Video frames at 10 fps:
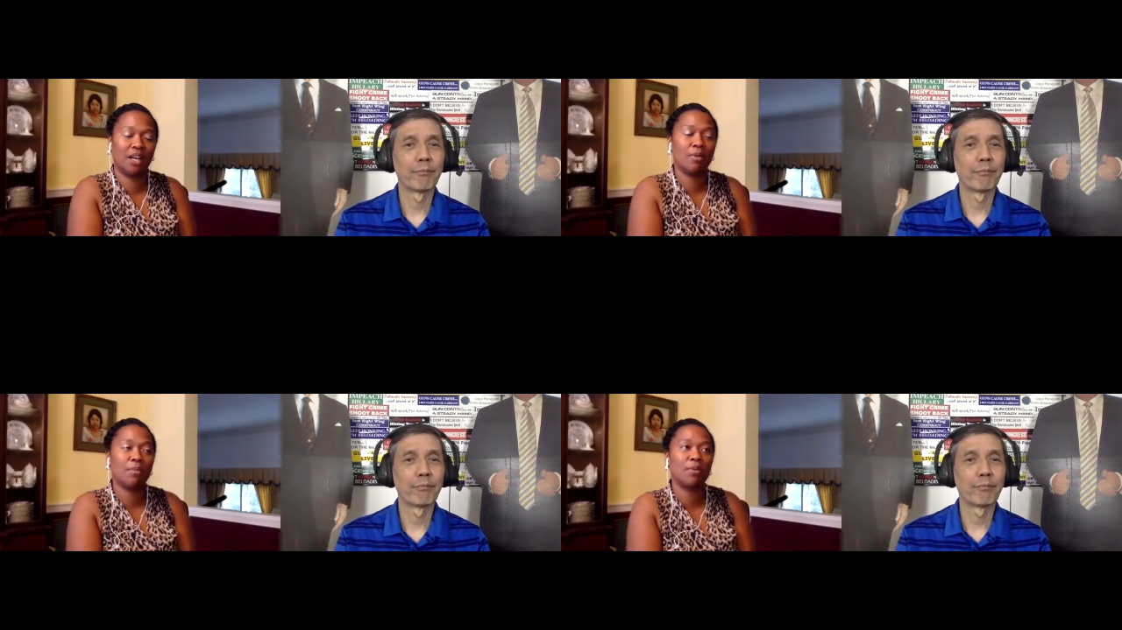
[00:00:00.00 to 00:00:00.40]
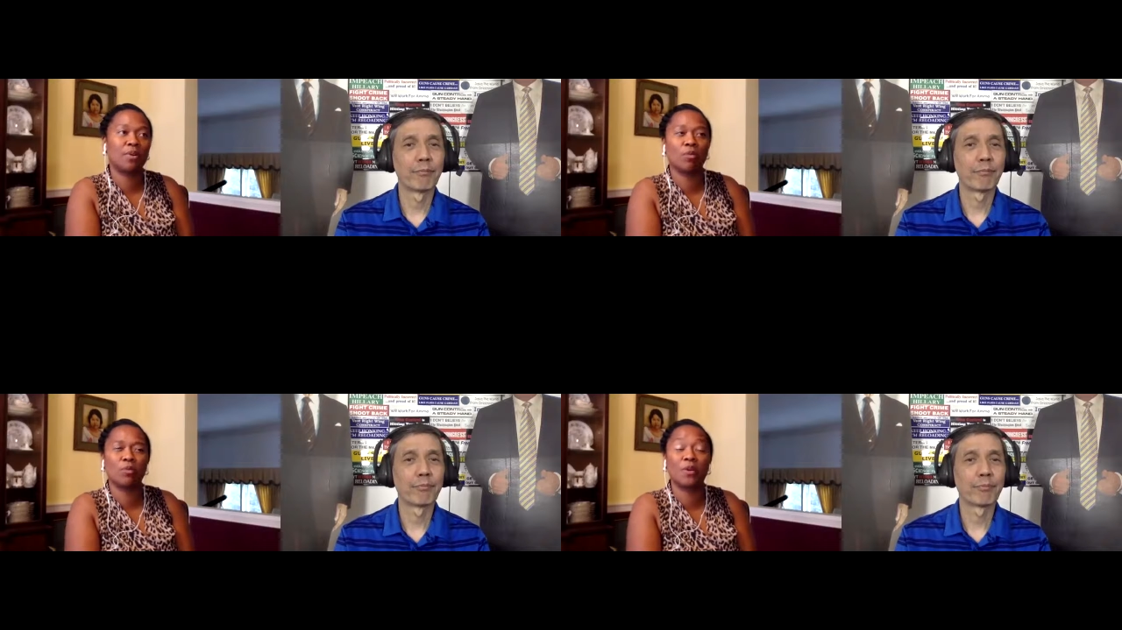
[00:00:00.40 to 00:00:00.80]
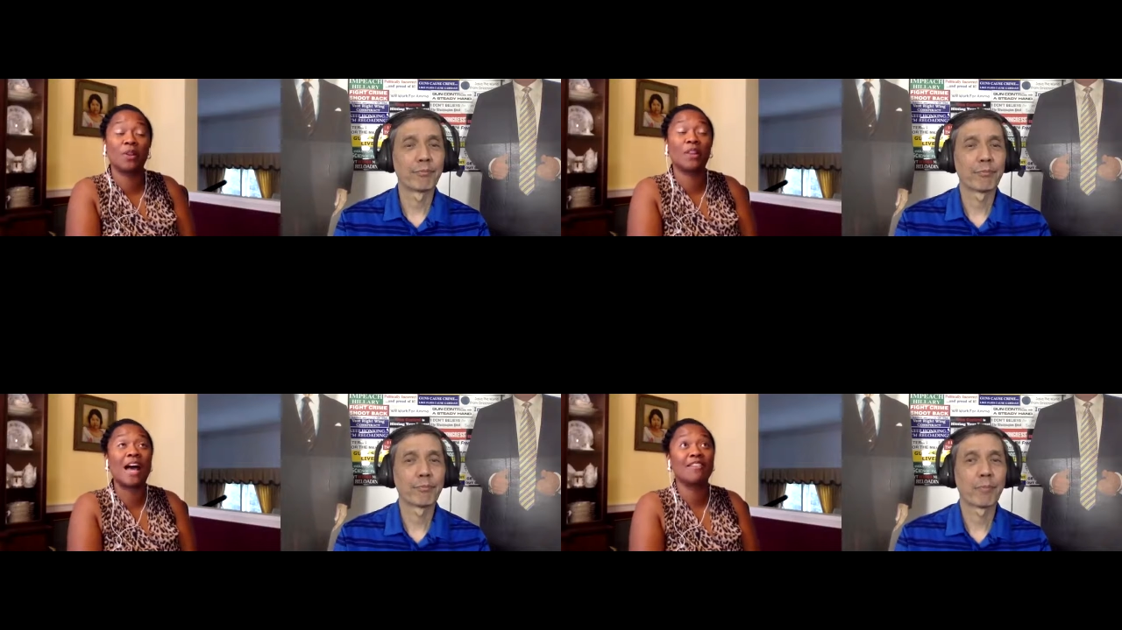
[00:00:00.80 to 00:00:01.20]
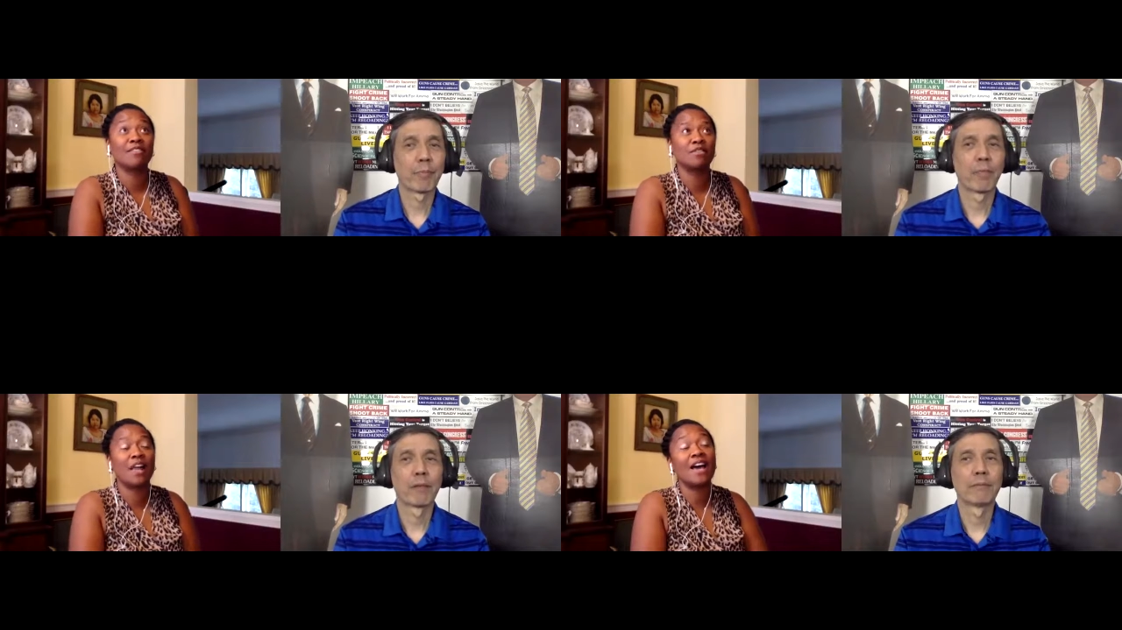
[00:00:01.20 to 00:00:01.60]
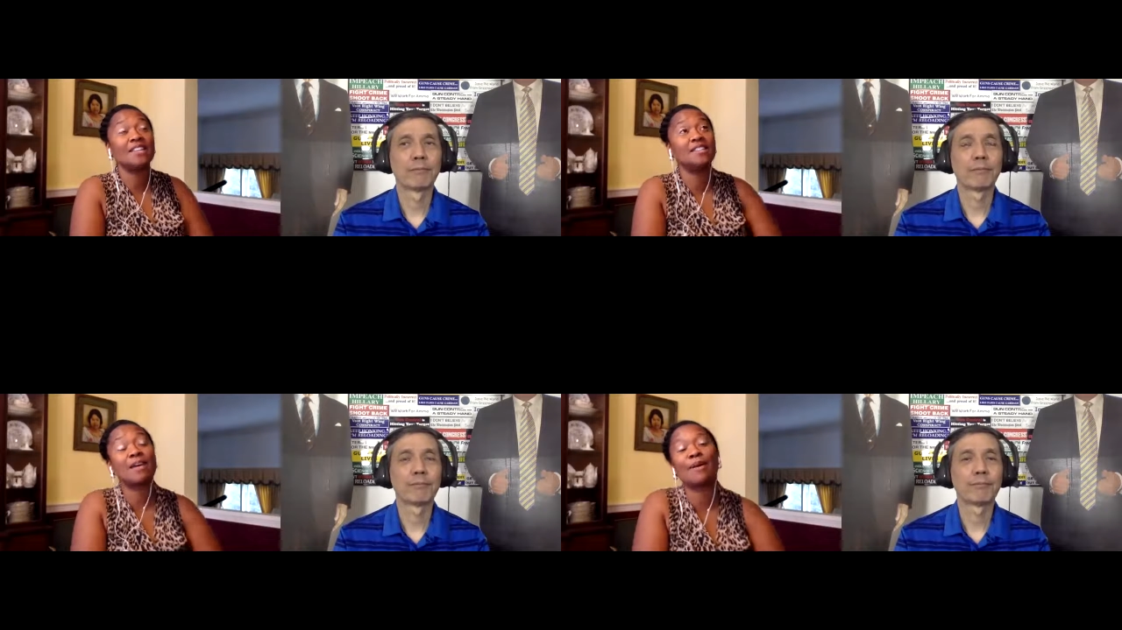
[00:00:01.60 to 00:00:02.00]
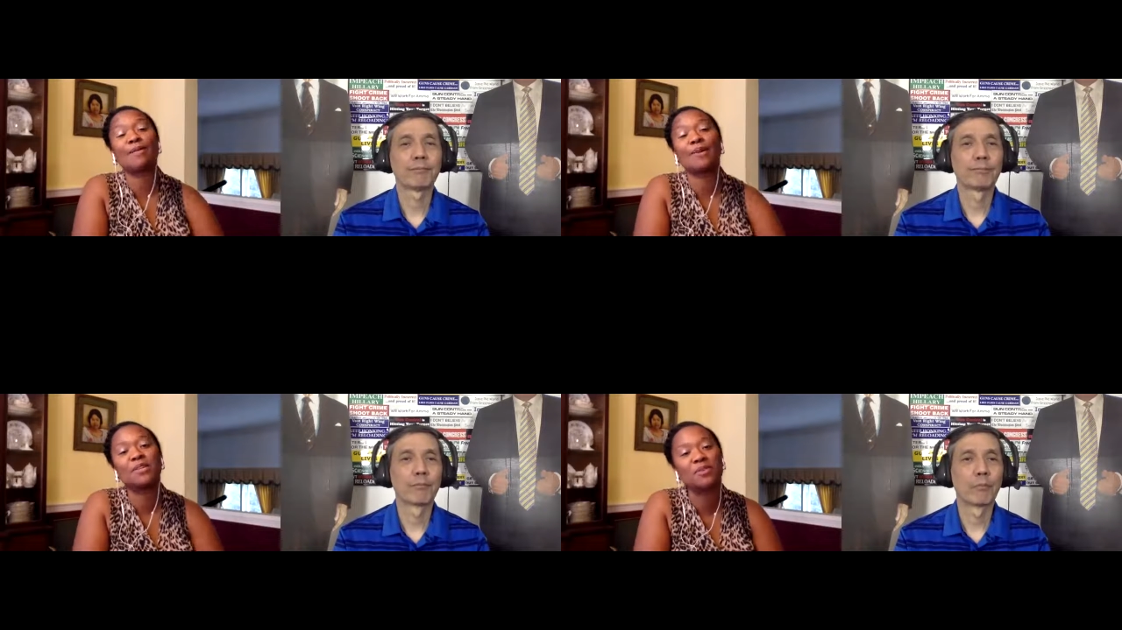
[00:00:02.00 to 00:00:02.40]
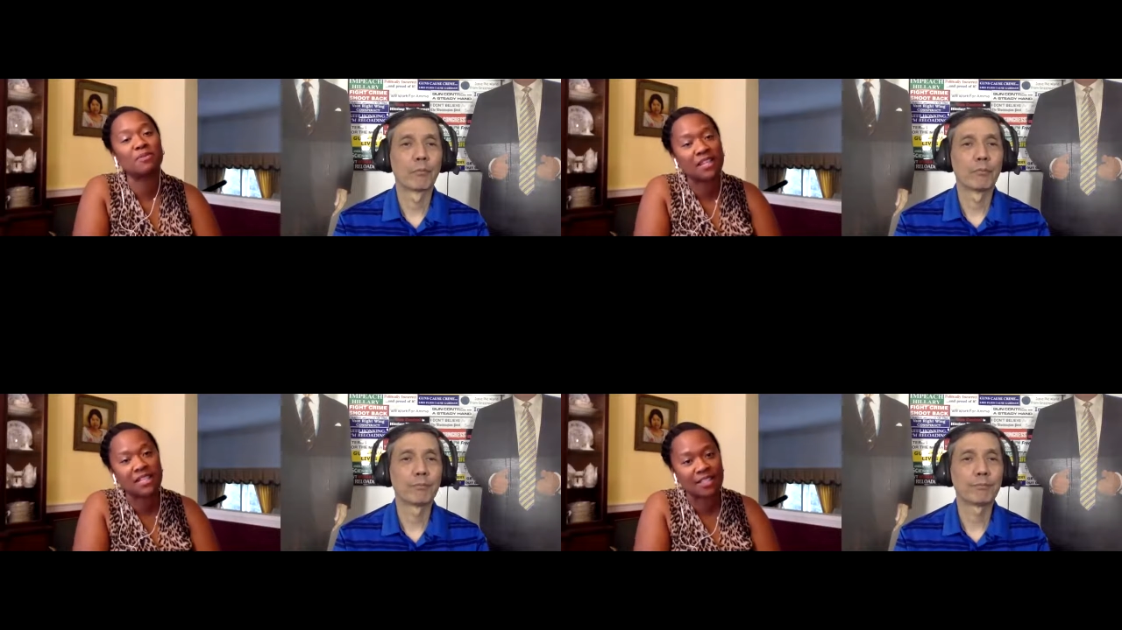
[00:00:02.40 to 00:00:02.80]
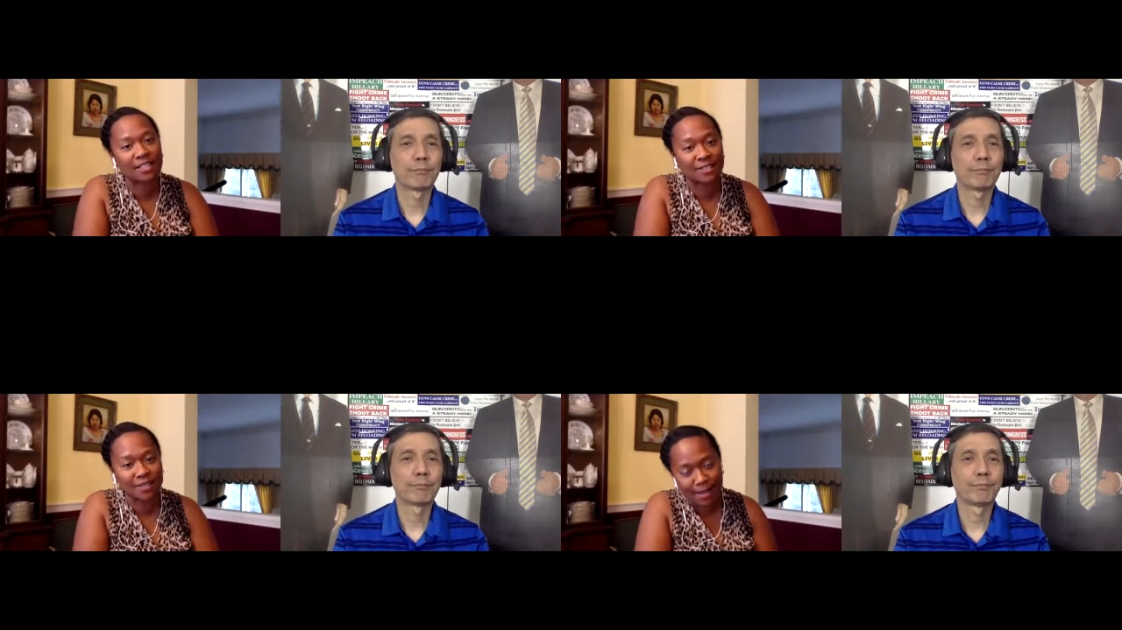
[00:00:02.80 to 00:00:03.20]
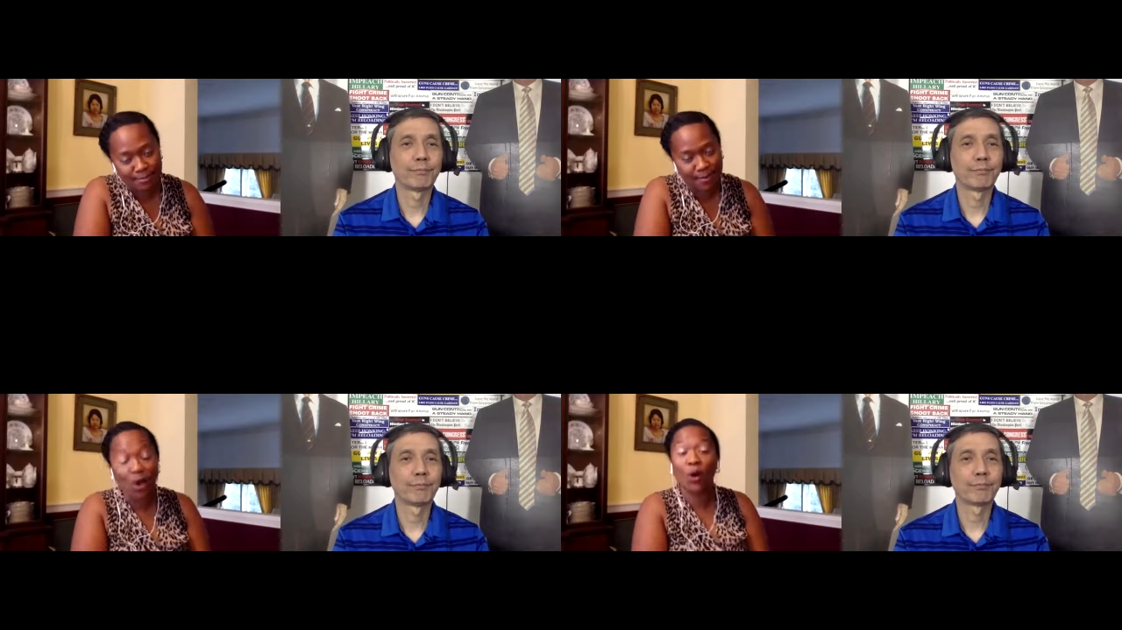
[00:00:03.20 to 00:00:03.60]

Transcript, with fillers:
Speaker 1: I remember the last last time I went to a Redskins game.